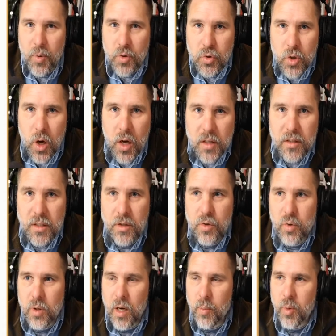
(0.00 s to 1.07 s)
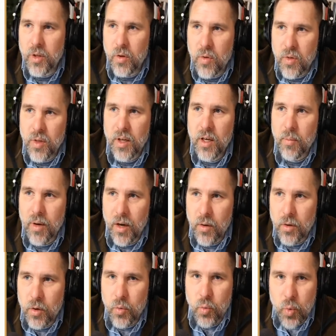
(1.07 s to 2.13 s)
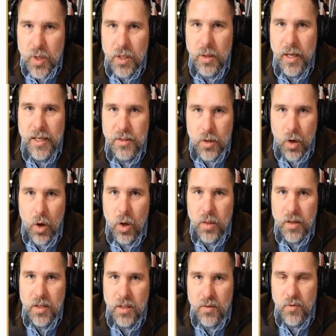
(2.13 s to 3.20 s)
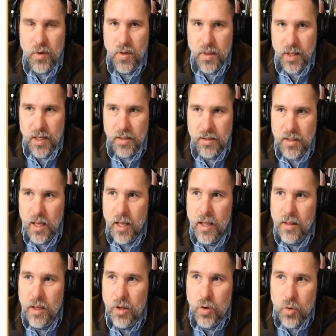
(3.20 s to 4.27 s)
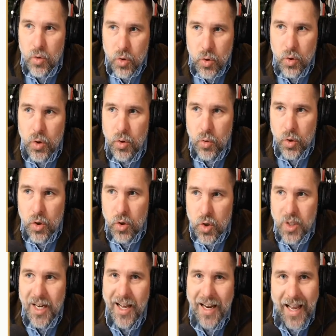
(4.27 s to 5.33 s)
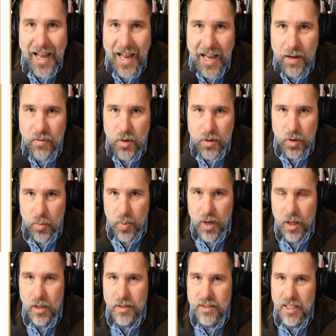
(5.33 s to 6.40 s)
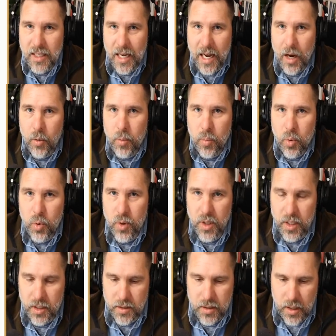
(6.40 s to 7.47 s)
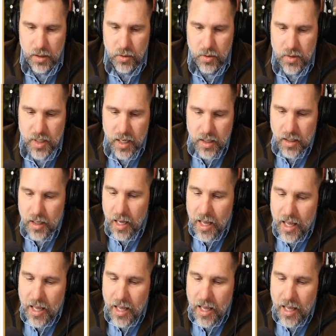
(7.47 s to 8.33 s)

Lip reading: Your jaw is going to drop when you realize all the different things that you could or could not have on your policy and how important it is to understand it.